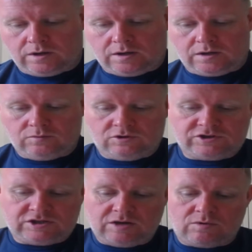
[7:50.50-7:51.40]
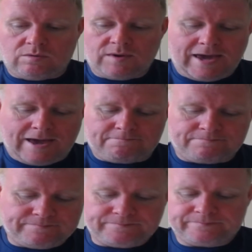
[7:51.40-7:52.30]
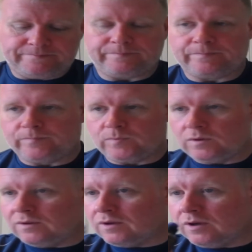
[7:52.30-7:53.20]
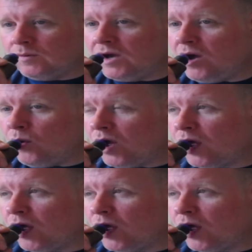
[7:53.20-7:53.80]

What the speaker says: And we'll see what we get. Here we go.